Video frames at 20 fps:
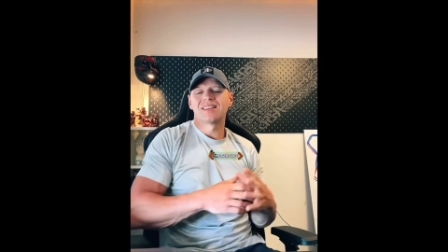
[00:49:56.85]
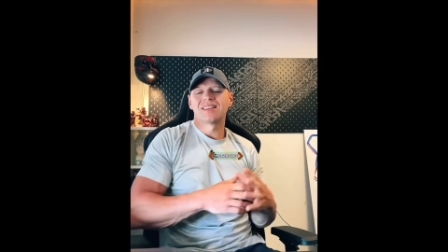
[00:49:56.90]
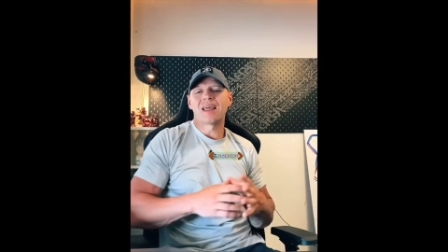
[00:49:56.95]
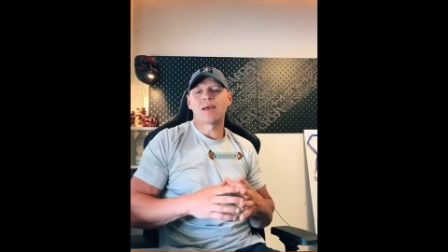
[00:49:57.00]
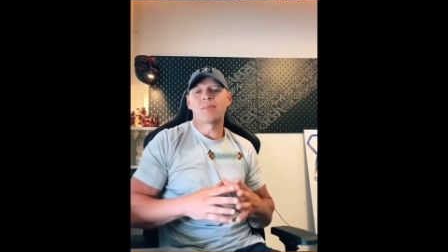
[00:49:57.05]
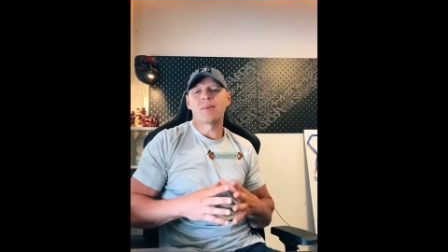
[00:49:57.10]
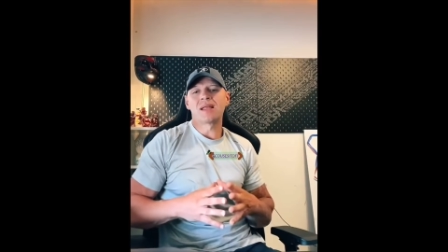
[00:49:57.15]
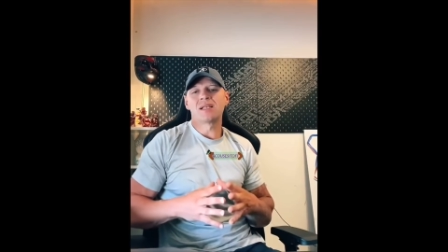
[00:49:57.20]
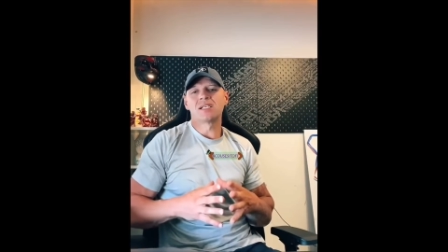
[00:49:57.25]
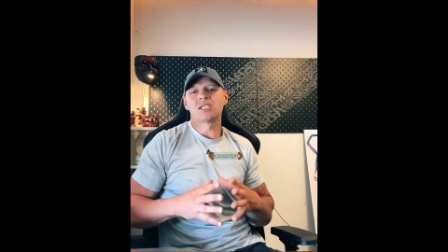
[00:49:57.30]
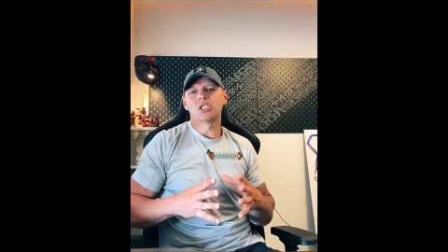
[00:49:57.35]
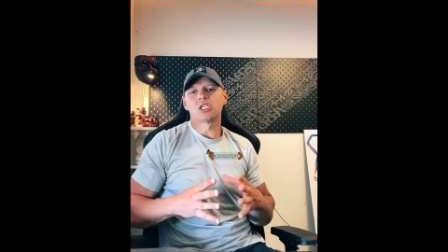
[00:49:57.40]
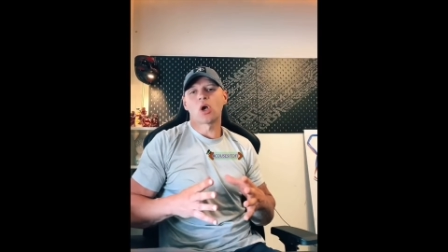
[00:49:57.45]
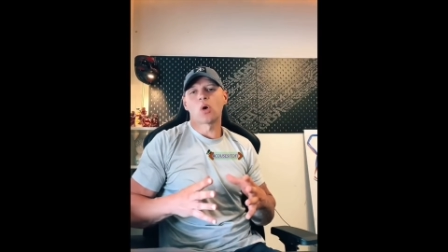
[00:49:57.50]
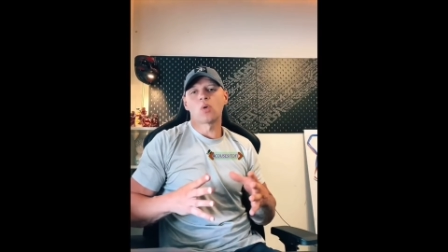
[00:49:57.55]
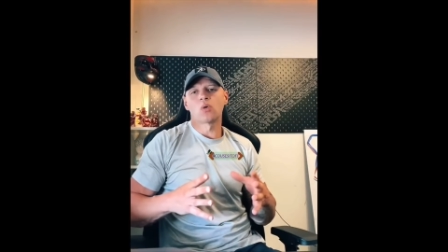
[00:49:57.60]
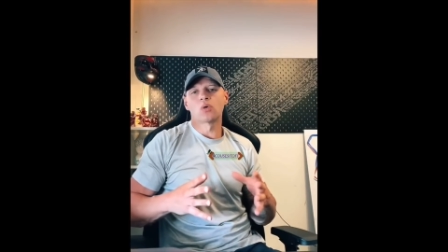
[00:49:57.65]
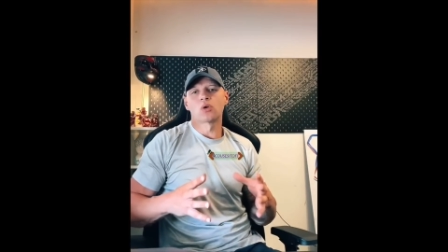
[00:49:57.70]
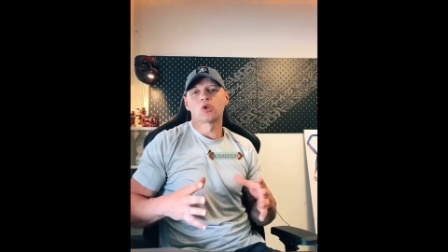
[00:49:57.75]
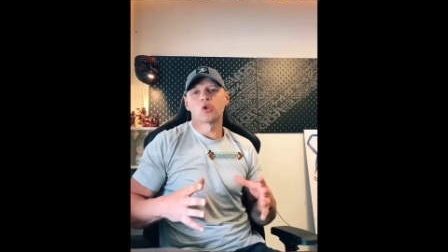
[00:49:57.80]
Them
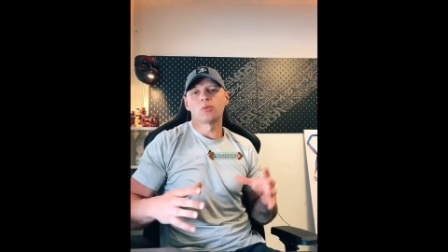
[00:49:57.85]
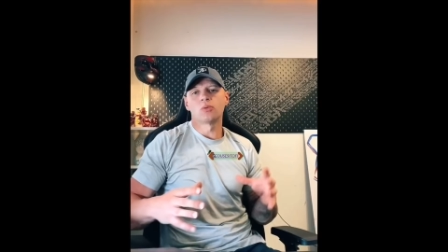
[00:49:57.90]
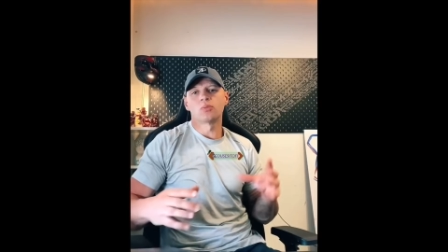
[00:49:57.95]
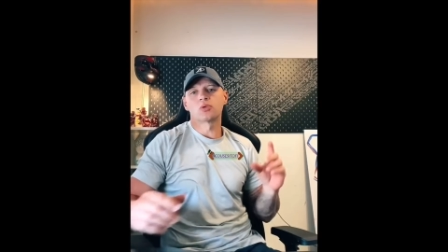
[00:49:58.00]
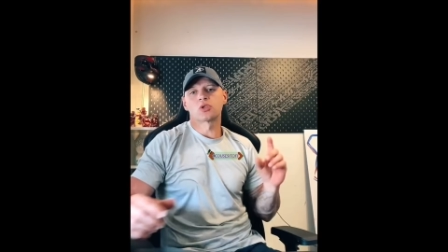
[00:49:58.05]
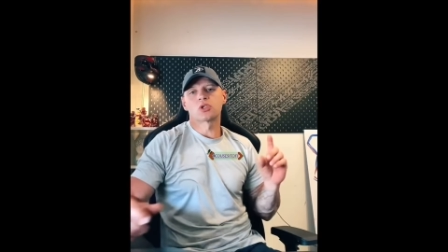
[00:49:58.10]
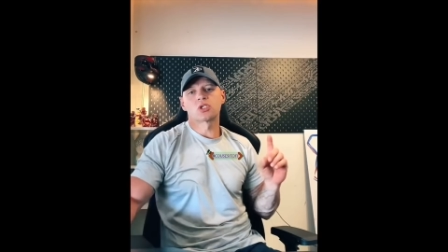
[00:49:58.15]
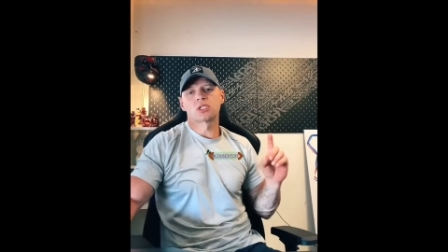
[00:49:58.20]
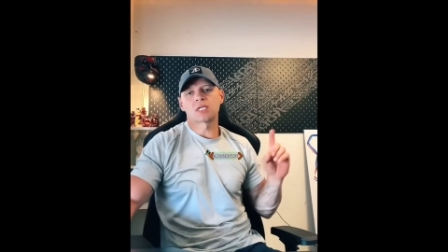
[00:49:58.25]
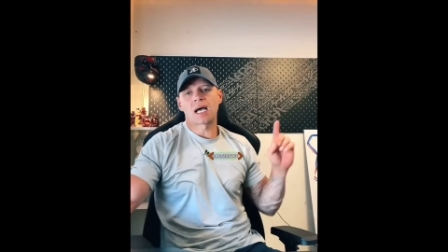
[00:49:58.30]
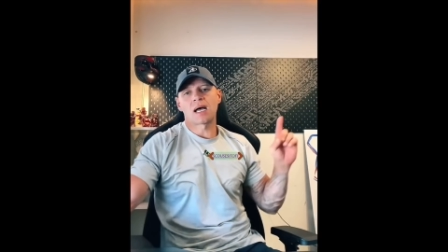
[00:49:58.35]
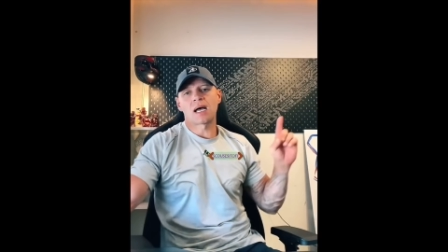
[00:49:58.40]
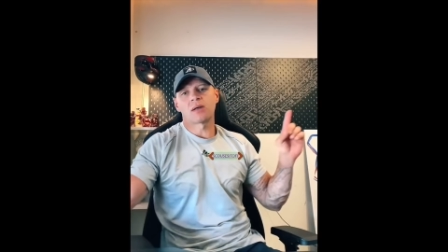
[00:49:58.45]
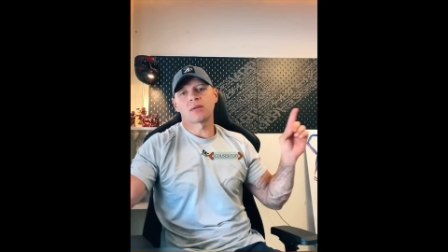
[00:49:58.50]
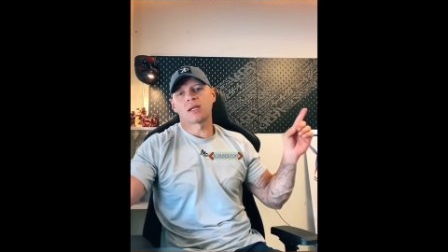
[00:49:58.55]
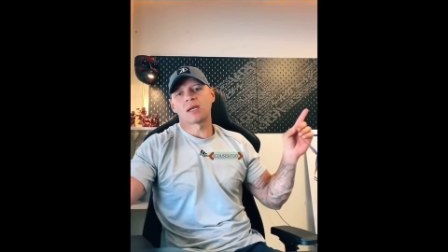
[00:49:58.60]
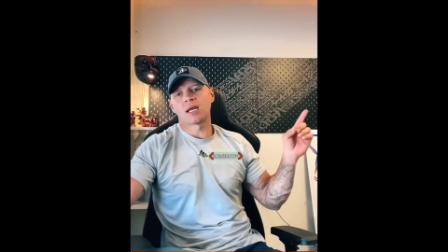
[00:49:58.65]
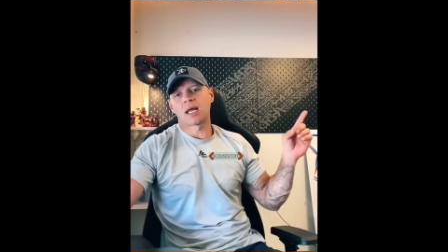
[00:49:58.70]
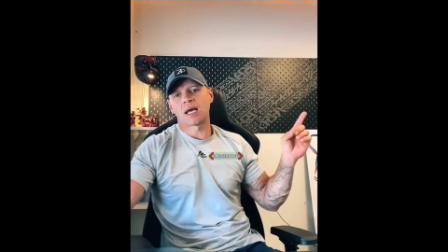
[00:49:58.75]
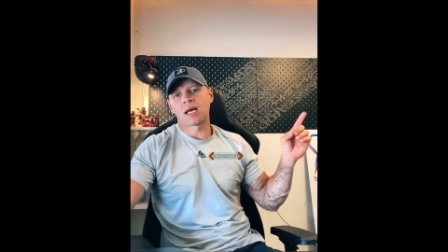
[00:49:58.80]
NGO groups
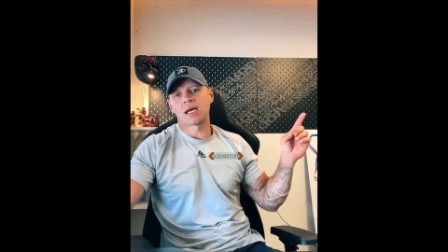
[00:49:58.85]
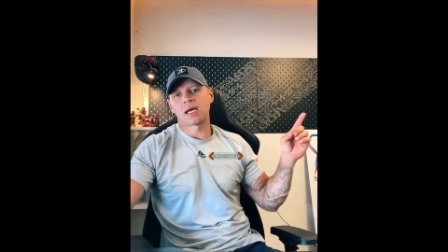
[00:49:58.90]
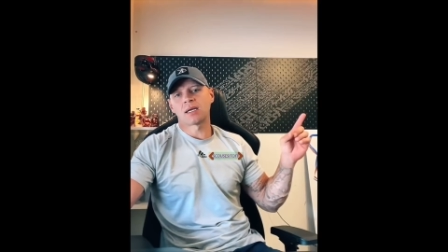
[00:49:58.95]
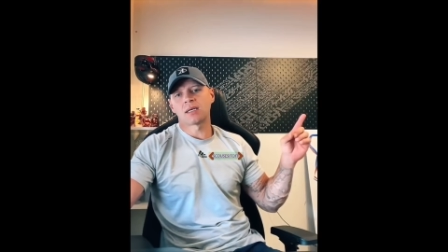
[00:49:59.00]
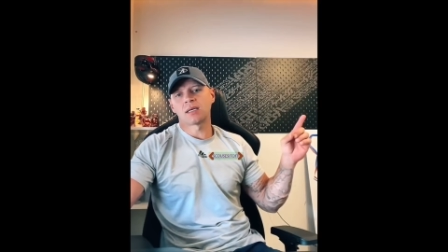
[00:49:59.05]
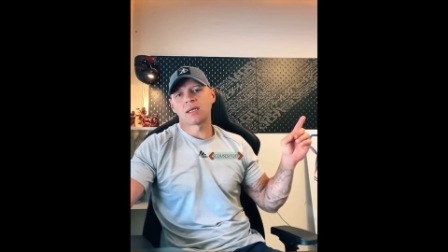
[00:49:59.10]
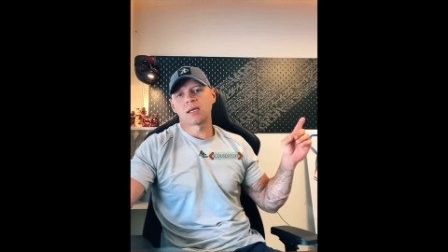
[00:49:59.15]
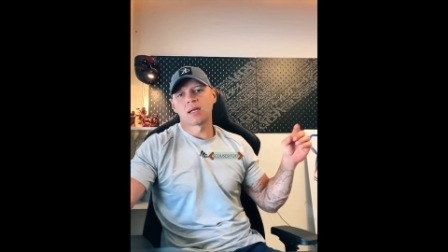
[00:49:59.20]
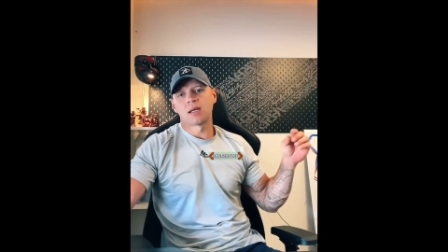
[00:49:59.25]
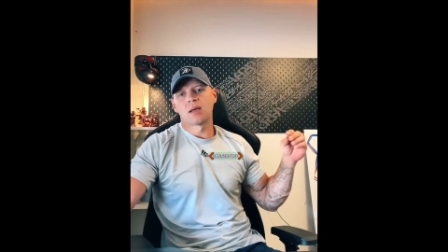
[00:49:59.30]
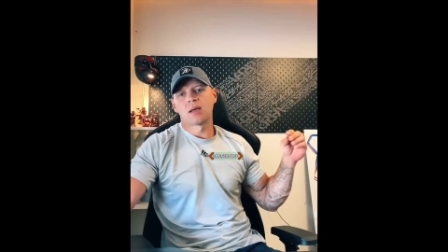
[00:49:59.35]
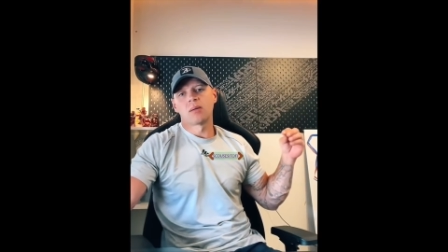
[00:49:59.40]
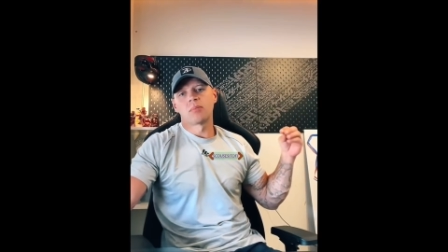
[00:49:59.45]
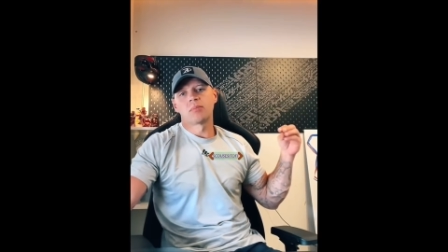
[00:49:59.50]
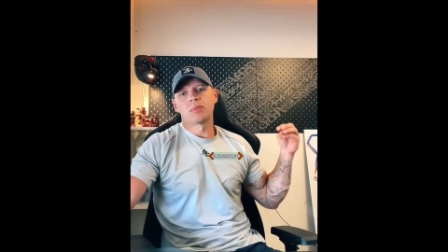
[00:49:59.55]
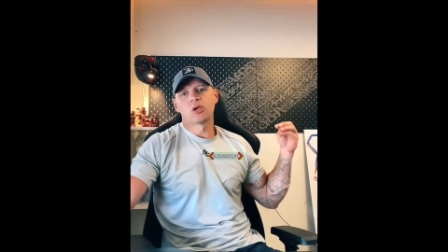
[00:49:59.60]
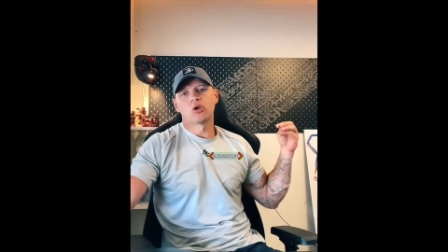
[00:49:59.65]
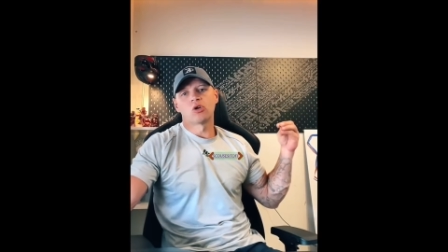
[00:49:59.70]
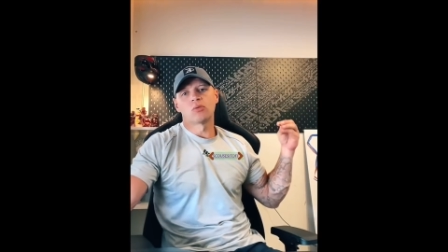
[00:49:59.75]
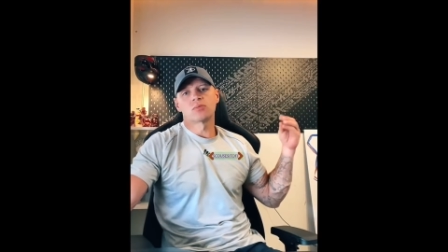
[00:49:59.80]
down the line
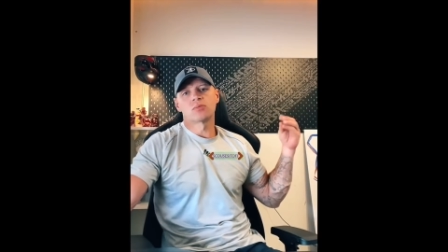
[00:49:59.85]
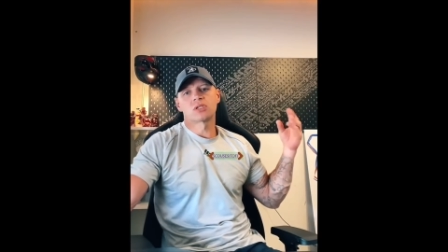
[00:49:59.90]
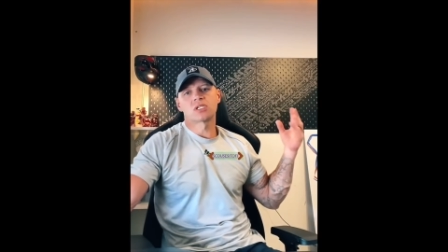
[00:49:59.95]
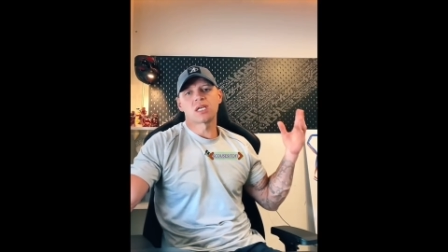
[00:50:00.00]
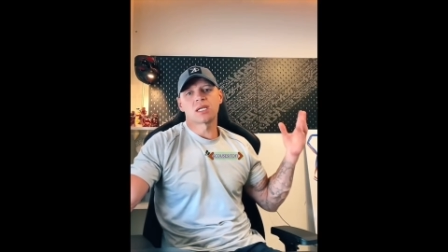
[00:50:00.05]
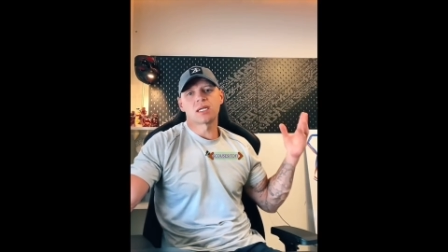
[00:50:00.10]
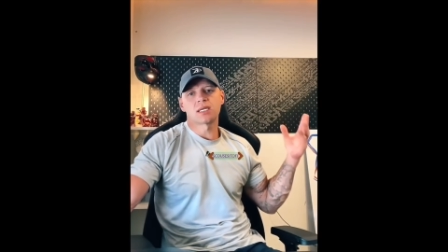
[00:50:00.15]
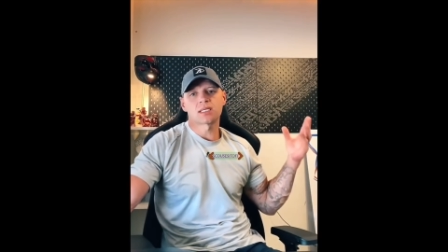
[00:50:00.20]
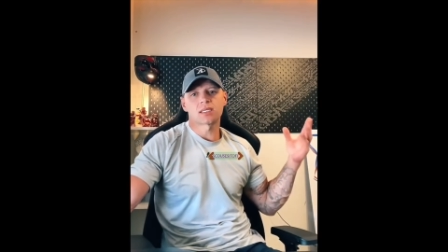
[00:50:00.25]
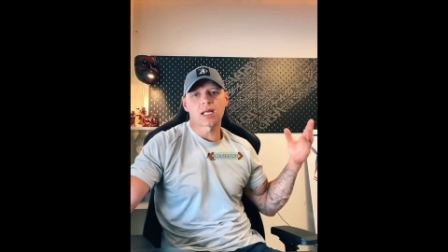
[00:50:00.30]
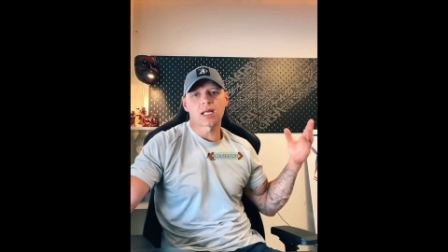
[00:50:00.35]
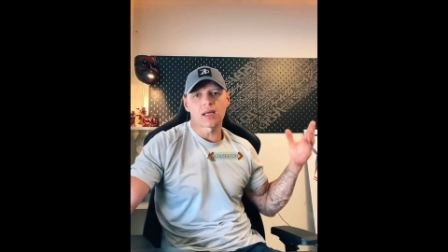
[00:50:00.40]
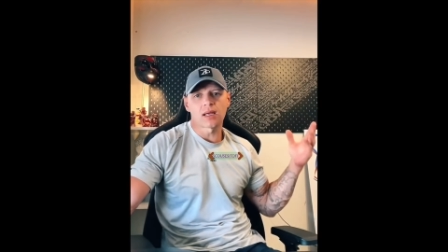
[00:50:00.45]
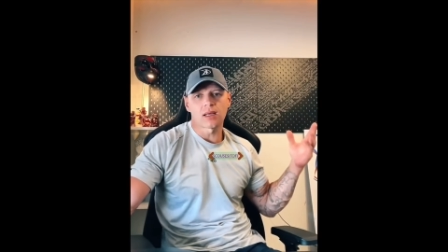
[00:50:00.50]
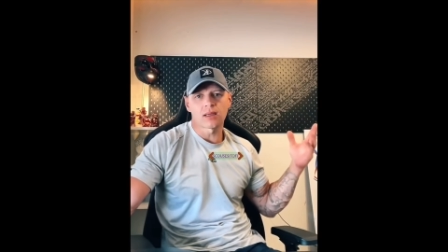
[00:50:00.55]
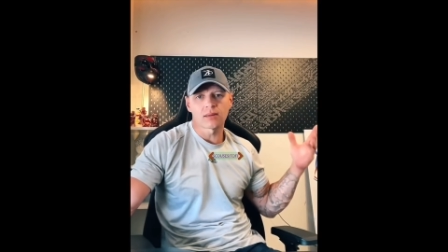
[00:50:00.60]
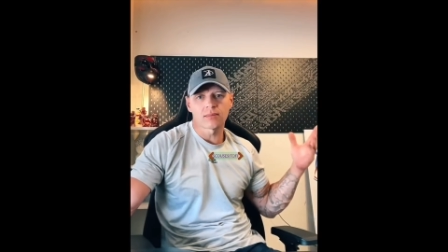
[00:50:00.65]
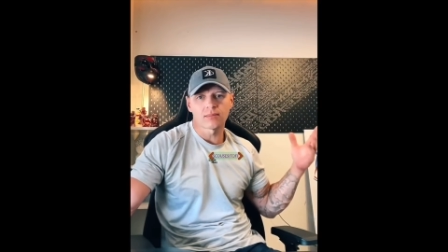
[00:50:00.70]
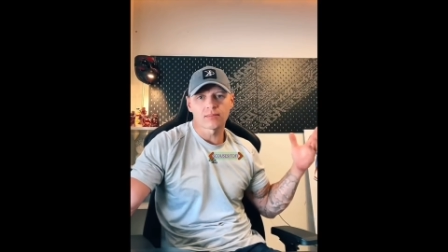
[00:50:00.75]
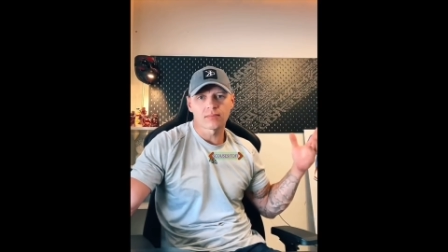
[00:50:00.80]
become
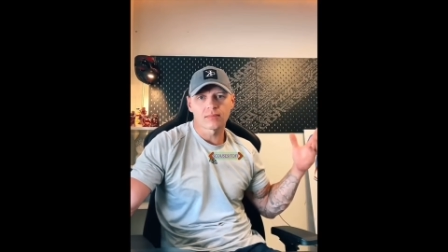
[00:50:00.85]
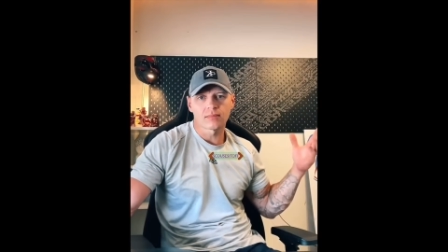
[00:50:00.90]
sinister